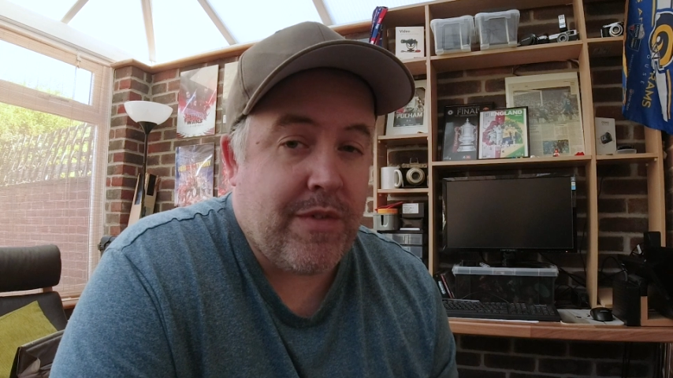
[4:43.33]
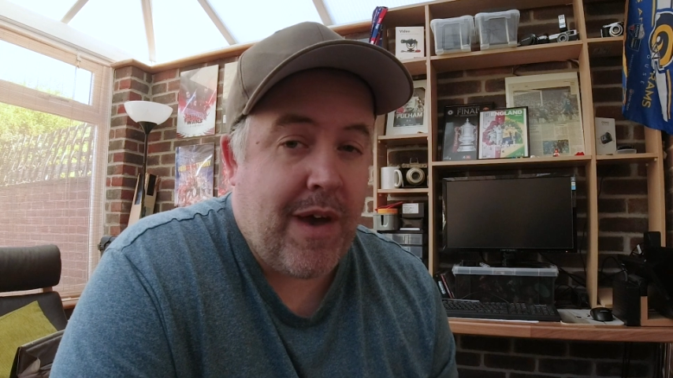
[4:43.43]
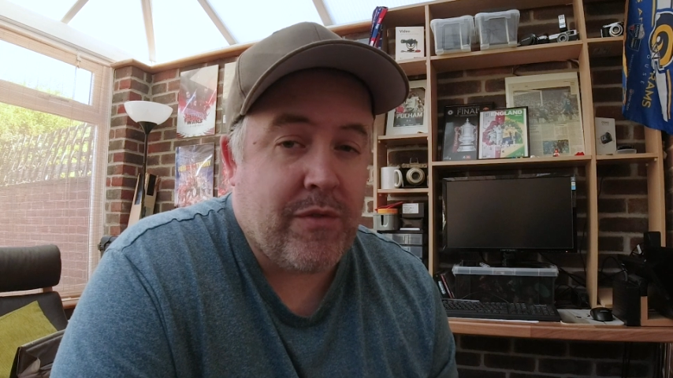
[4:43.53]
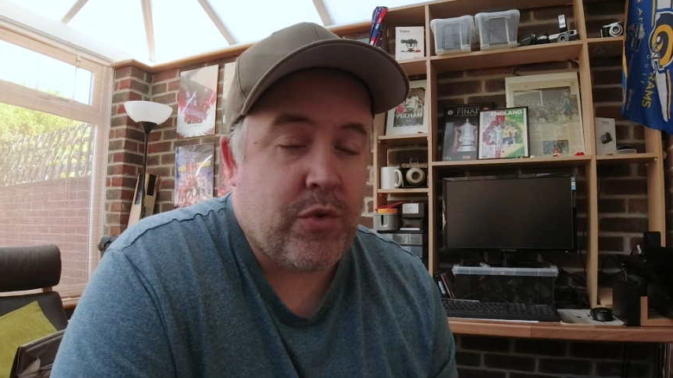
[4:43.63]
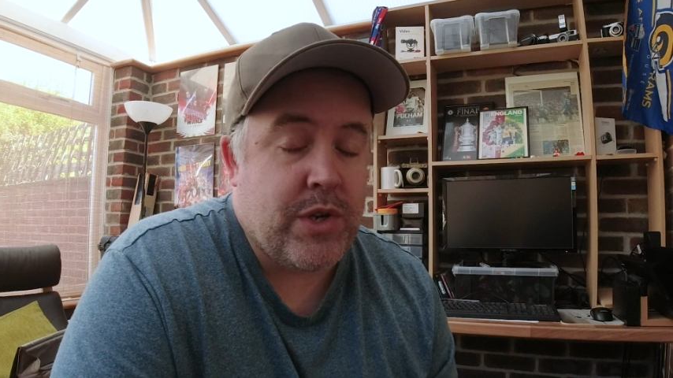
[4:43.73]
If
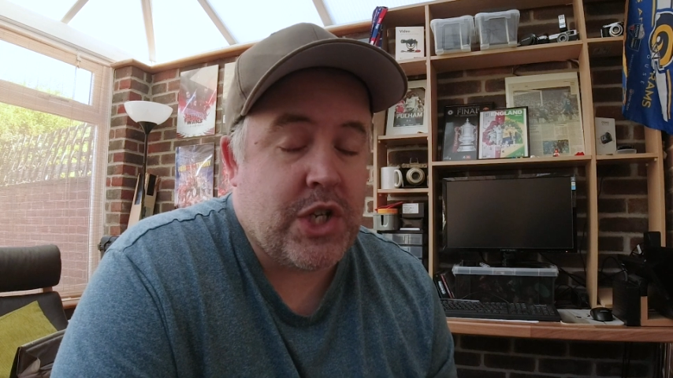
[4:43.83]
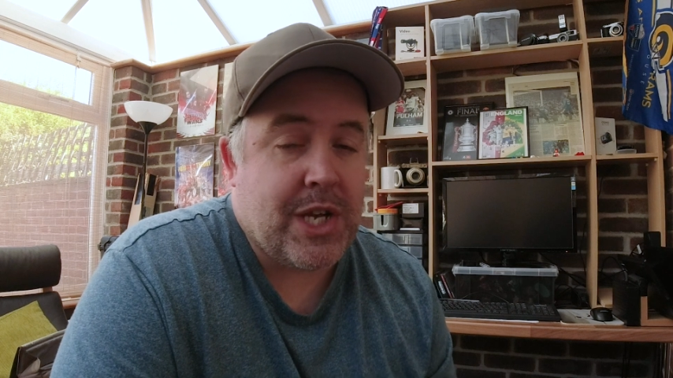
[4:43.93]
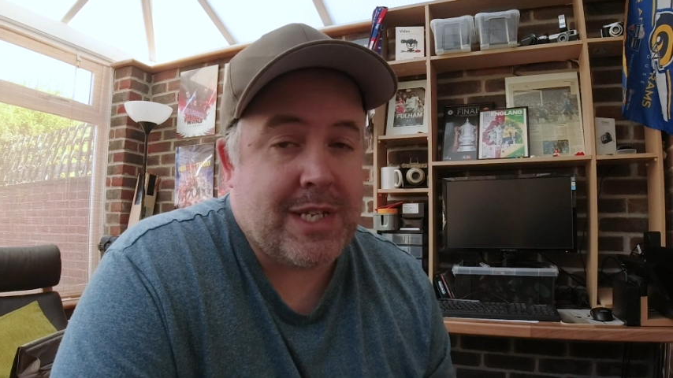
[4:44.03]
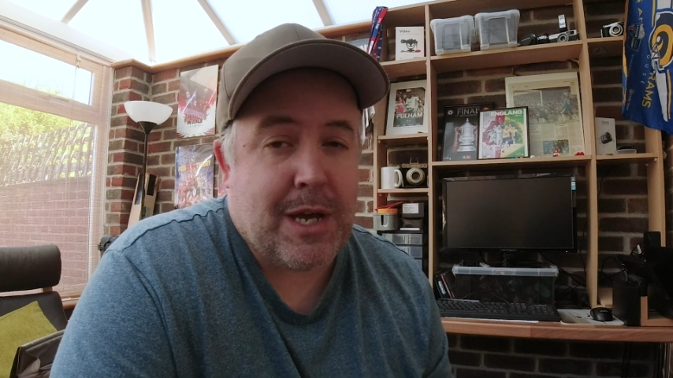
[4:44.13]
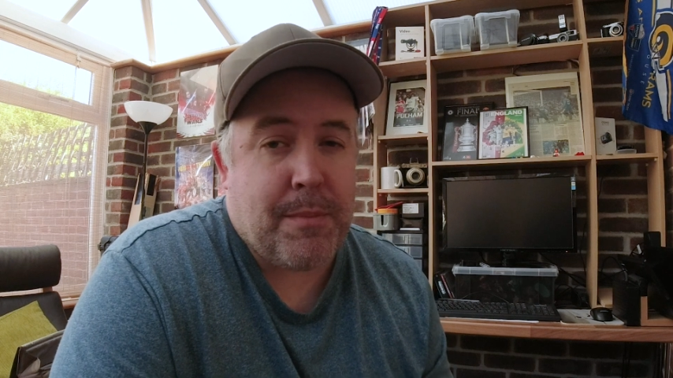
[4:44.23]
you haven't already
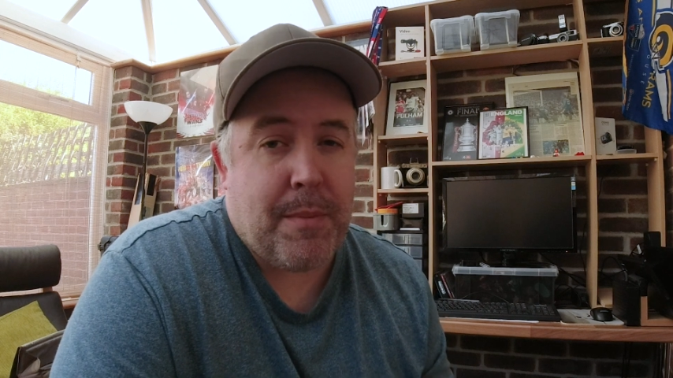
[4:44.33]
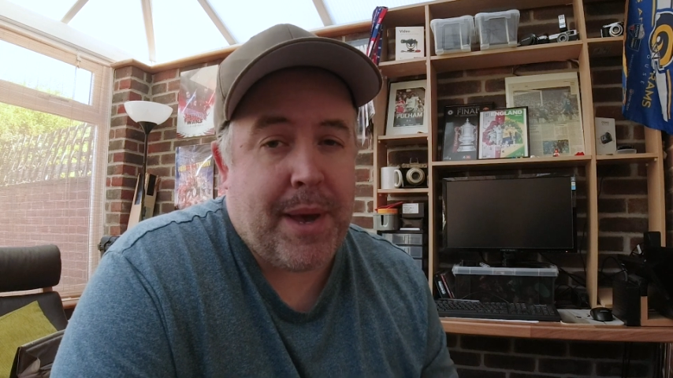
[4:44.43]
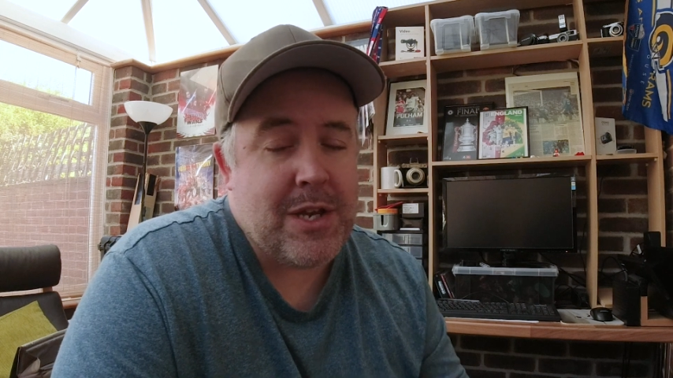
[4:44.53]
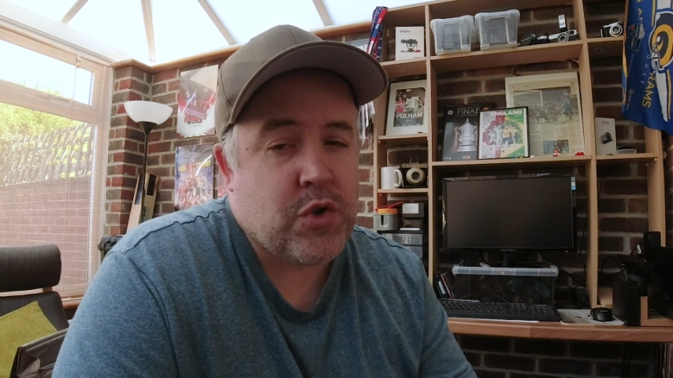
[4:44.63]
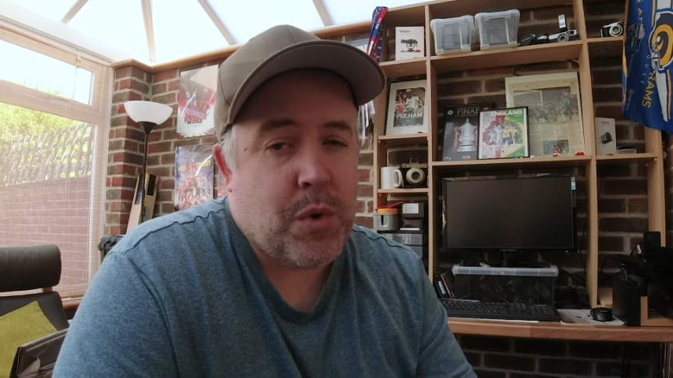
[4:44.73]
checked out my
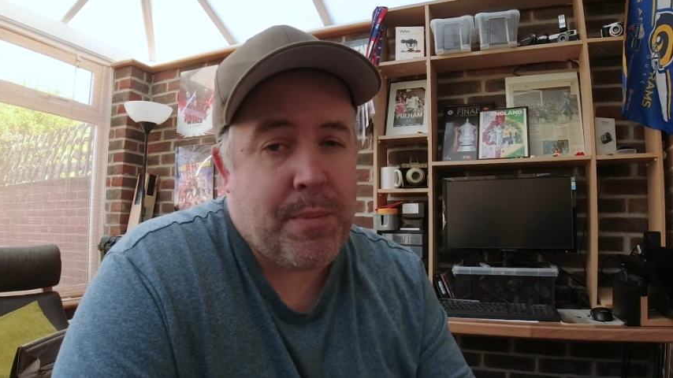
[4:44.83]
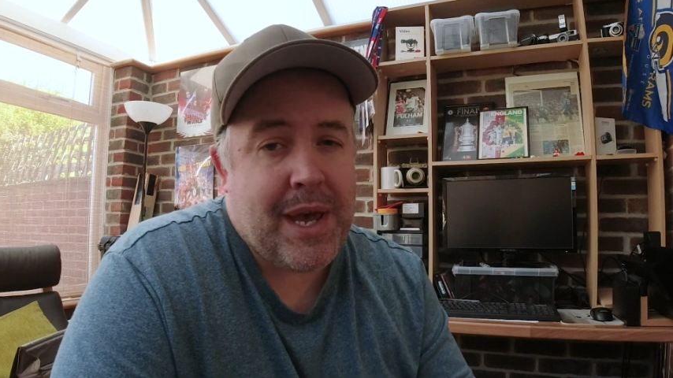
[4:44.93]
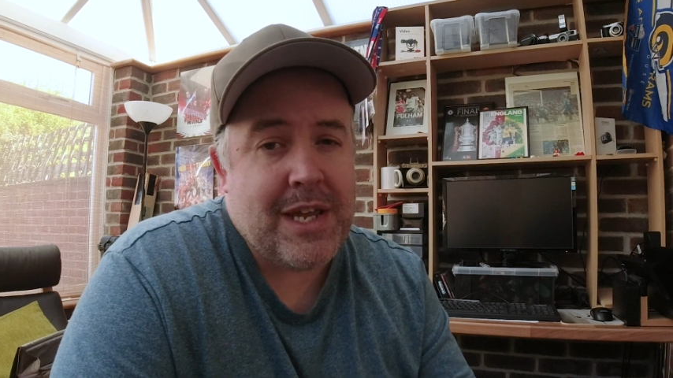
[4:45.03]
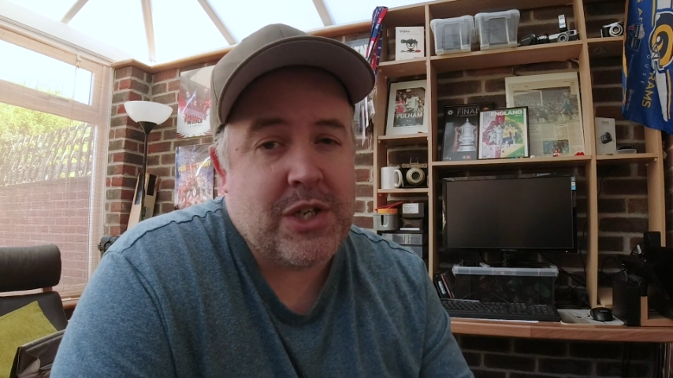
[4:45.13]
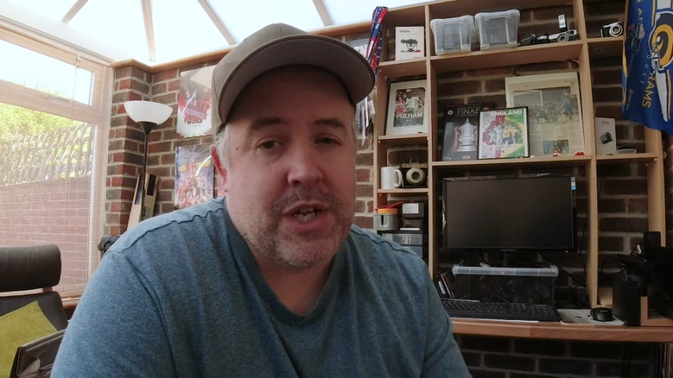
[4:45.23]
Patreon
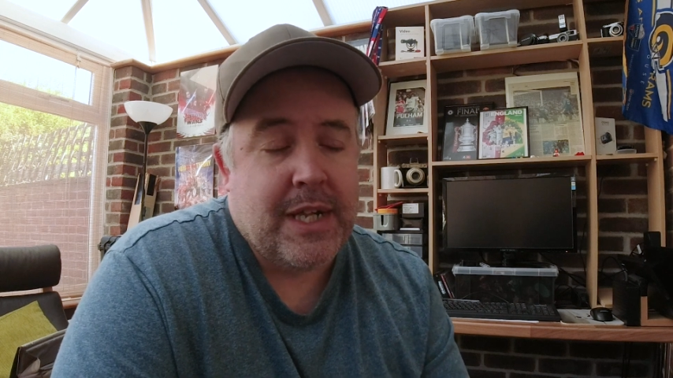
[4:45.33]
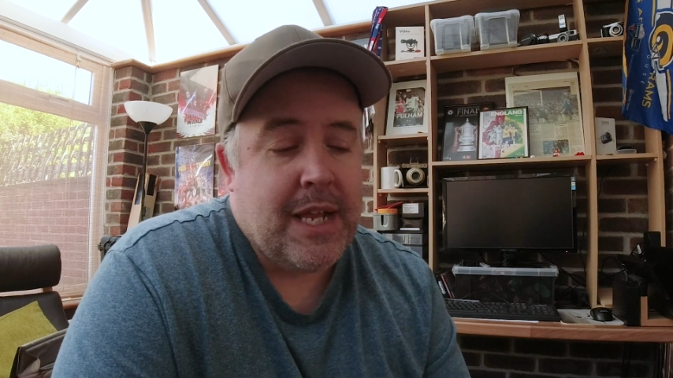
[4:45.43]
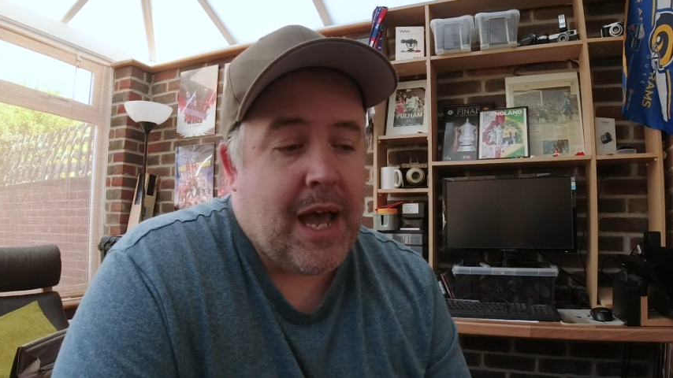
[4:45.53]
page,